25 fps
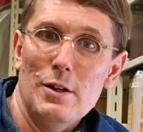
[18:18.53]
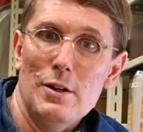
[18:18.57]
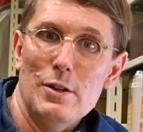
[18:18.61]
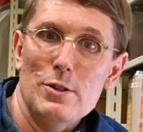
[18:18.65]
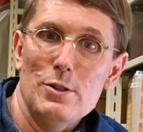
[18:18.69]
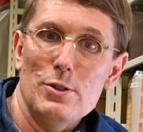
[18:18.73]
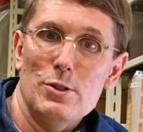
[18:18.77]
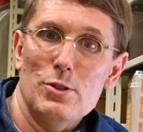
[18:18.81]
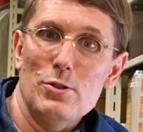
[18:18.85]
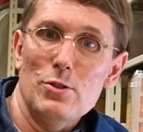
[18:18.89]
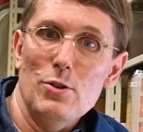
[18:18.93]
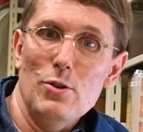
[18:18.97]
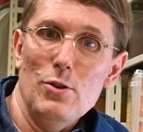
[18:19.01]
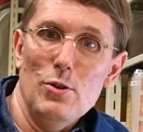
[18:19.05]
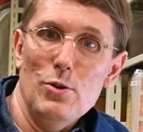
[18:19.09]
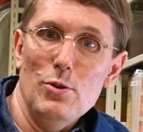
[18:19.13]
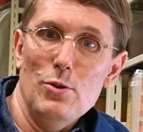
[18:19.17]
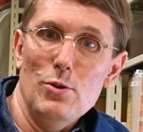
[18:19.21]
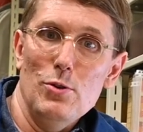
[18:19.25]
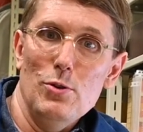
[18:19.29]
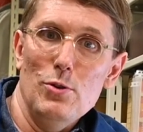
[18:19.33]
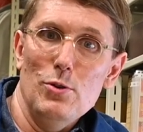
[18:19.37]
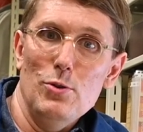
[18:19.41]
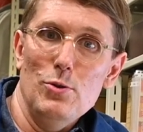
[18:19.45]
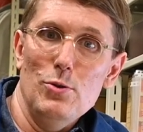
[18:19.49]

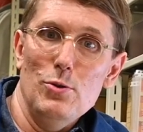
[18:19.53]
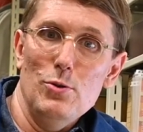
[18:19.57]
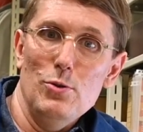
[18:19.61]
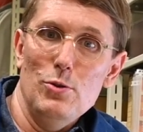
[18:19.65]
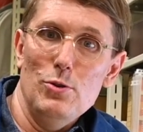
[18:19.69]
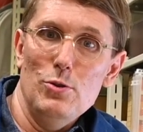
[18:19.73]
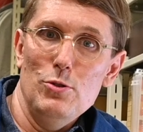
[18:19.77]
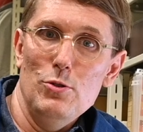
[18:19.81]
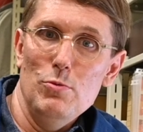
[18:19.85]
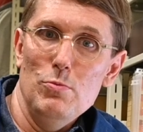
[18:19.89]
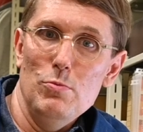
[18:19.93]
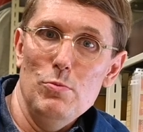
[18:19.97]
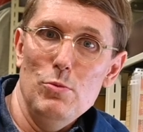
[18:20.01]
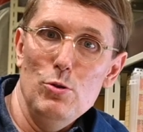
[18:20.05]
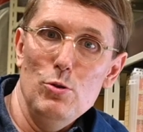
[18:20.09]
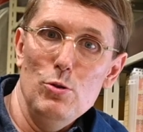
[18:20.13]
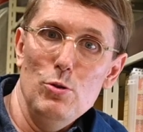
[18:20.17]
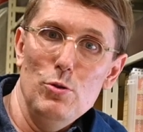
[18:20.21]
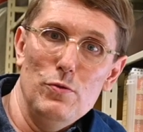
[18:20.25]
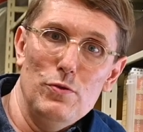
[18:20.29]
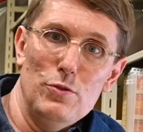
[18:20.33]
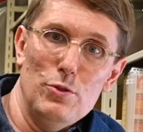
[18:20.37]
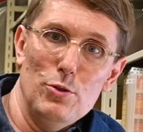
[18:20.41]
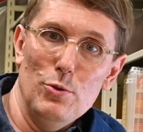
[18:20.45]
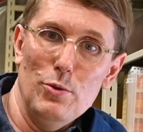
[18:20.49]
So you
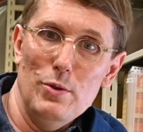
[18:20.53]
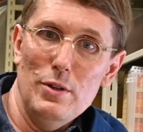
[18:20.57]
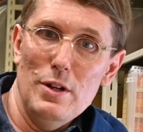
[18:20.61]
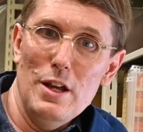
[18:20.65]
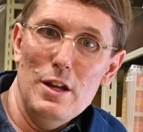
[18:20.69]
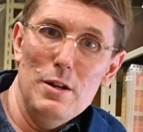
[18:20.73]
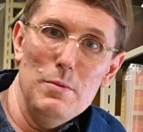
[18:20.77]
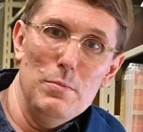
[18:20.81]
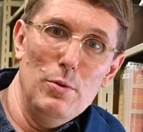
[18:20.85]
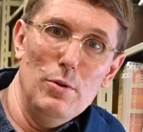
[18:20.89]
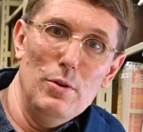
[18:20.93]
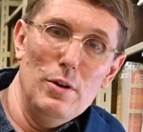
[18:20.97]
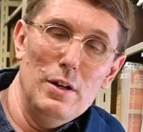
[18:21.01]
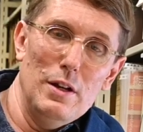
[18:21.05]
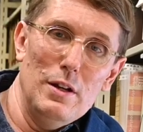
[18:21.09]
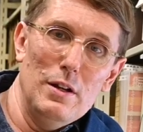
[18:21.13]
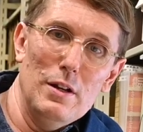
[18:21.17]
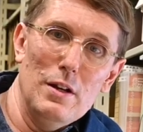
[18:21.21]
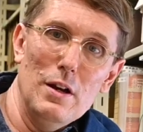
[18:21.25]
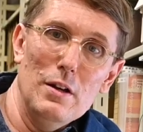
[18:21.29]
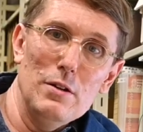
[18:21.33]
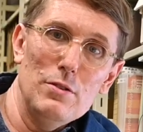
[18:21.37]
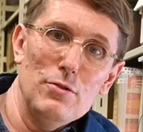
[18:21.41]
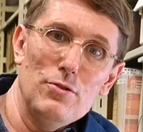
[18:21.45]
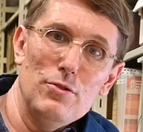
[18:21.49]
move to a neighboring
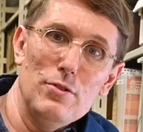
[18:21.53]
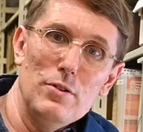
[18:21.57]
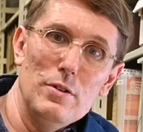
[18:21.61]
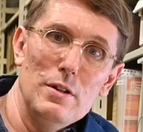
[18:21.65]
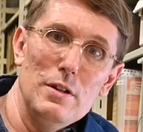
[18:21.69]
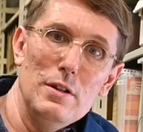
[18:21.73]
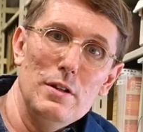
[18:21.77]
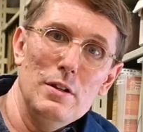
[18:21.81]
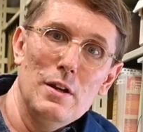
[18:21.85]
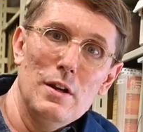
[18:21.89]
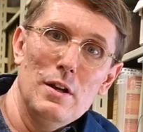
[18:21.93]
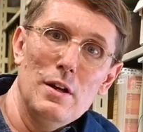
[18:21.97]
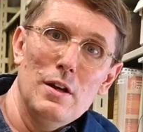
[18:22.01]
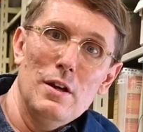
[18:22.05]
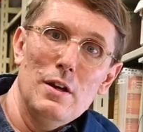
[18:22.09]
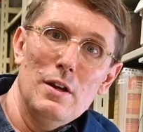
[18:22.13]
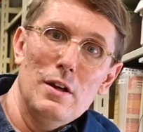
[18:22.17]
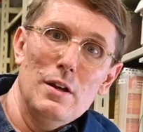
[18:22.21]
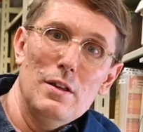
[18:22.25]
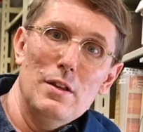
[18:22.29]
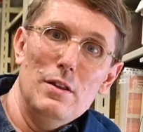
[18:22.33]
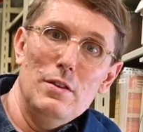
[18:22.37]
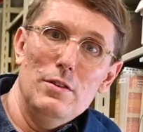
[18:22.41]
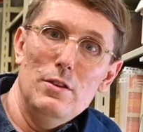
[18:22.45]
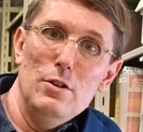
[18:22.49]
country,
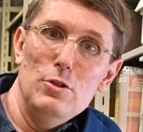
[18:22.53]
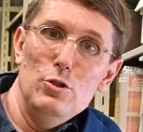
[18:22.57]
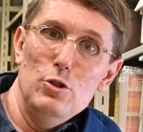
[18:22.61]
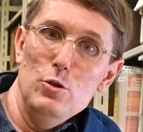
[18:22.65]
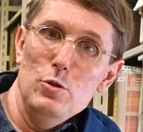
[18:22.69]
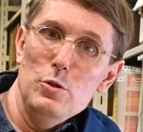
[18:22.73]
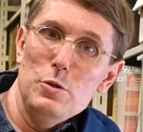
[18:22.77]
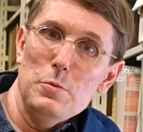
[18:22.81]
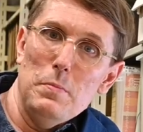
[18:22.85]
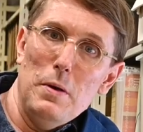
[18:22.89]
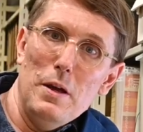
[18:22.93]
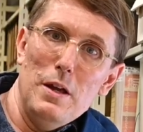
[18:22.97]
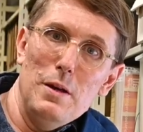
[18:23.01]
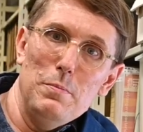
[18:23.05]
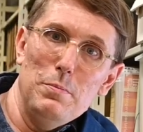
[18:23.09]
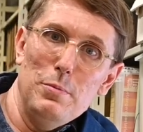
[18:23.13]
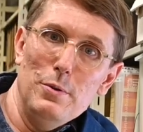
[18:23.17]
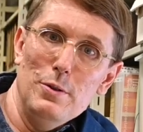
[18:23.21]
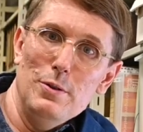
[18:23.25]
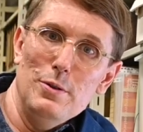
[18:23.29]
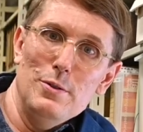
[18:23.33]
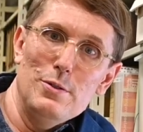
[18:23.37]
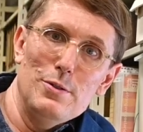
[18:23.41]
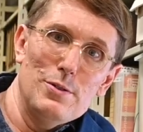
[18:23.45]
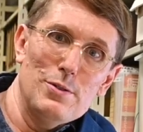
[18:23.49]
the
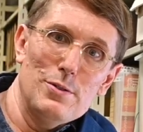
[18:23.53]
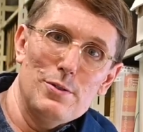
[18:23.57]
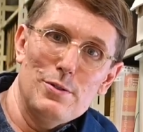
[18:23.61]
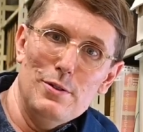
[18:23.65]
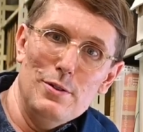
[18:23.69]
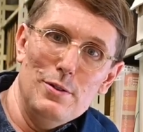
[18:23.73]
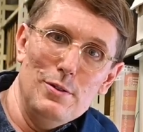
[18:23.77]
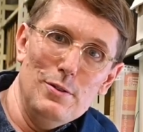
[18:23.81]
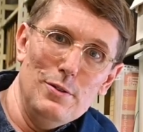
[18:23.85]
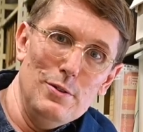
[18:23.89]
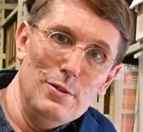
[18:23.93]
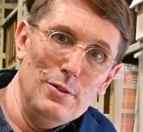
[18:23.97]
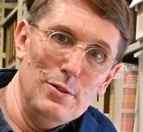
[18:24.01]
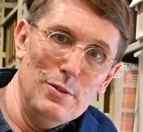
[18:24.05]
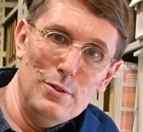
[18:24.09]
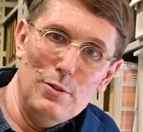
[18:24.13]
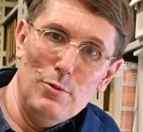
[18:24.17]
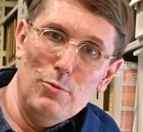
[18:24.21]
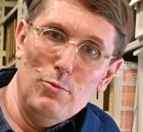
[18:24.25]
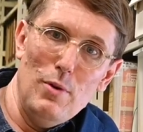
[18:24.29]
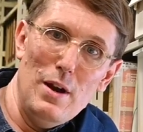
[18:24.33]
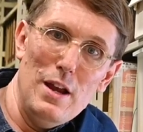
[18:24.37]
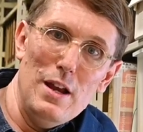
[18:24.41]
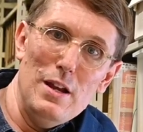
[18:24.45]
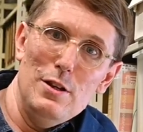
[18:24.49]
newspapers, the
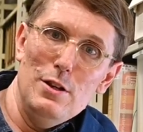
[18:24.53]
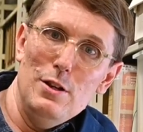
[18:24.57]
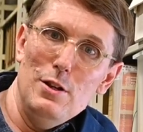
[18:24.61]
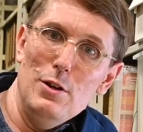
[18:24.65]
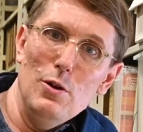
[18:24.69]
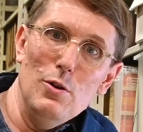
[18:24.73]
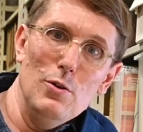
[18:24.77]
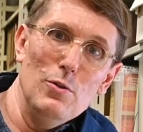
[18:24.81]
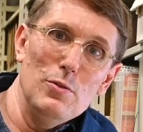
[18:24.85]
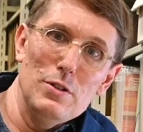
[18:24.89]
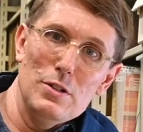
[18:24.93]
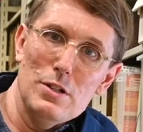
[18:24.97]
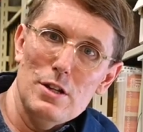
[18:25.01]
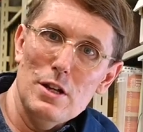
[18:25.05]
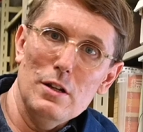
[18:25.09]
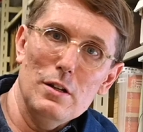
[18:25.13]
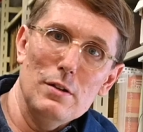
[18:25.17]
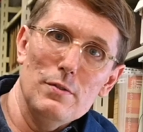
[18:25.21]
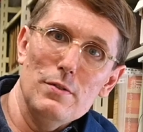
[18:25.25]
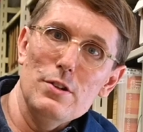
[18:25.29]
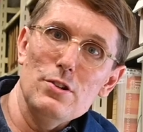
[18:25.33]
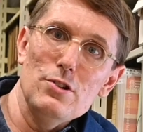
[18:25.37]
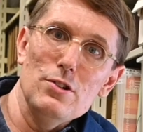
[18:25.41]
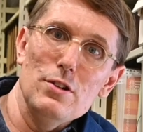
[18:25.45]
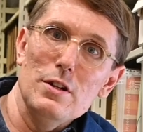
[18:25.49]
radio, the
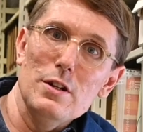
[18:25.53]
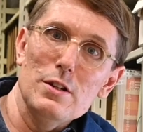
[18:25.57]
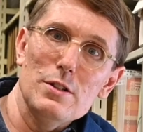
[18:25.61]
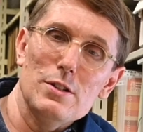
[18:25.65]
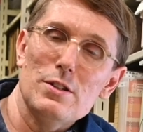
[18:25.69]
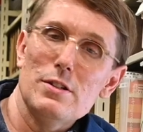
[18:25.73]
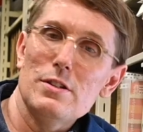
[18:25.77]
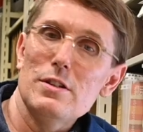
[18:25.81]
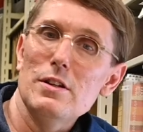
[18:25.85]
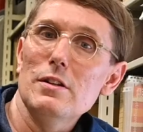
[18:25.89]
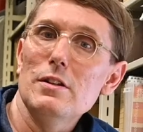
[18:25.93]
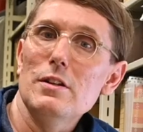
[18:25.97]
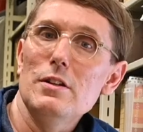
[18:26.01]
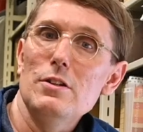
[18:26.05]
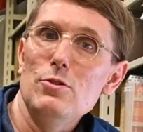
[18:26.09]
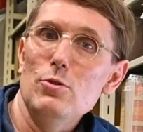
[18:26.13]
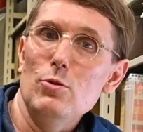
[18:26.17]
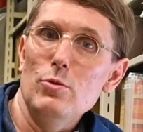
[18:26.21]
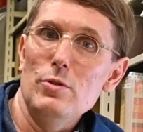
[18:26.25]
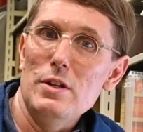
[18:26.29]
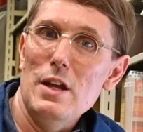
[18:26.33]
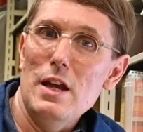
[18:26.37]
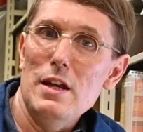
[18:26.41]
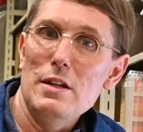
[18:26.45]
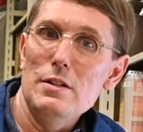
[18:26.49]
television are still in
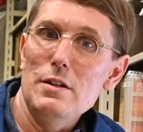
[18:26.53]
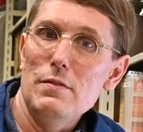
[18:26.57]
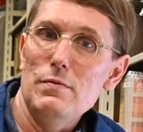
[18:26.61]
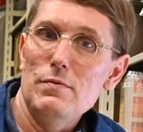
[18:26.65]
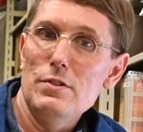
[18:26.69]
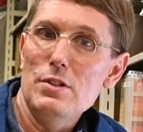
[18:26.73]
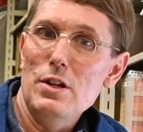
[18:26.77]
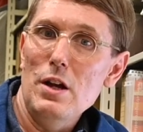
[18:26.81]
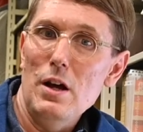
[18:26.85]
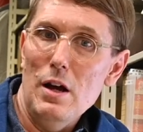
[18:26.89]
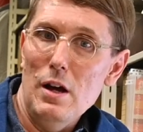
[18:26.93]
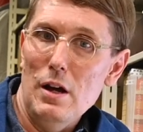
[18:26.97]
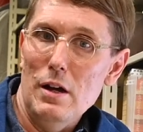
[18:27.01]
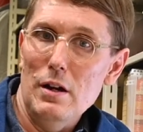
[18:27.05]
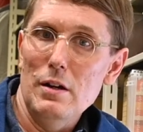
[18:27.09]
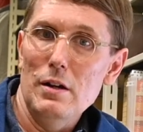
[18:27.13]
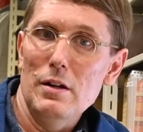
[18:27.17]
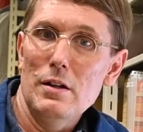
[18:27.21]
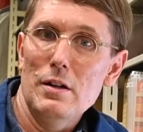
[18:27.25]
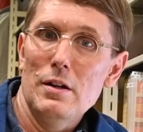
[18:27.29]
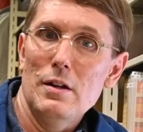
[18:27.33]
your native tongue.